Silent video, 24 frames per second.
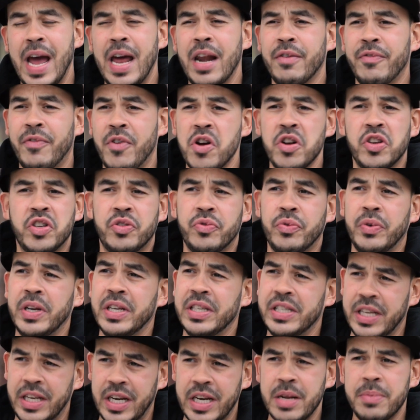anniversary.
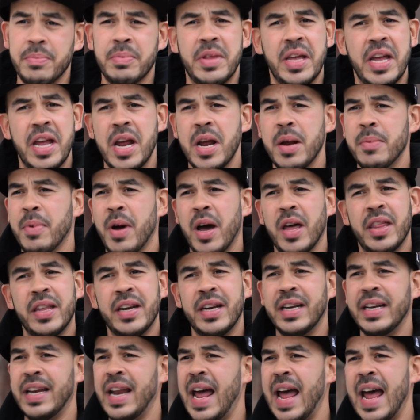Seen him there, but other
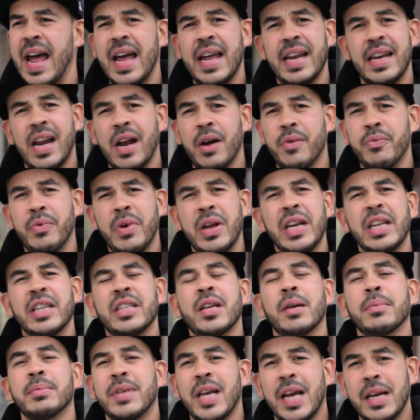than that, not really.
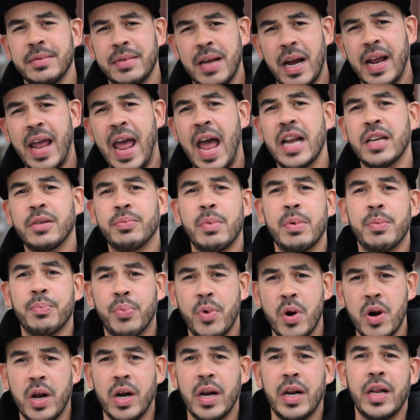Sometimes I catch him in
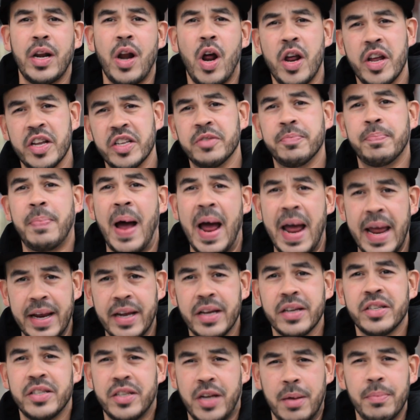Brooklyn on his bike
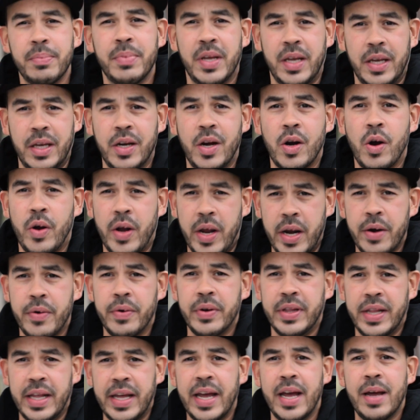or something, you know, here
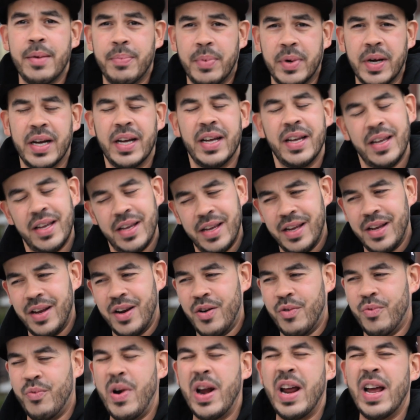and there, but
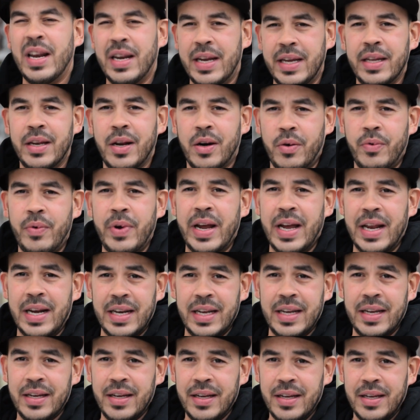rarely though,
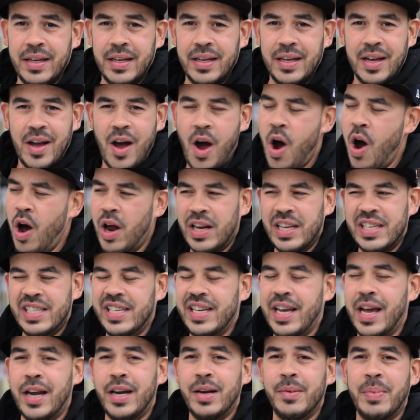rarely. I hardly
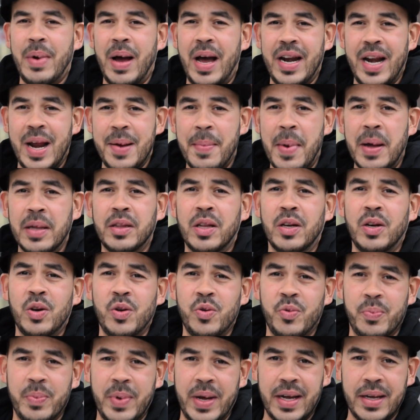see anybody. I'm out the
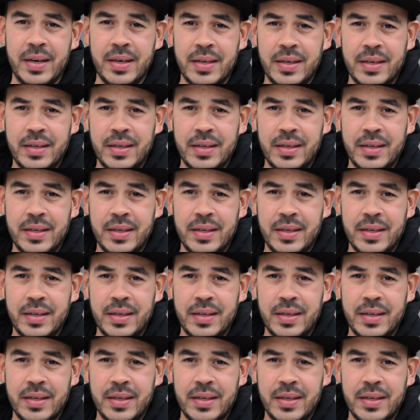loop, man.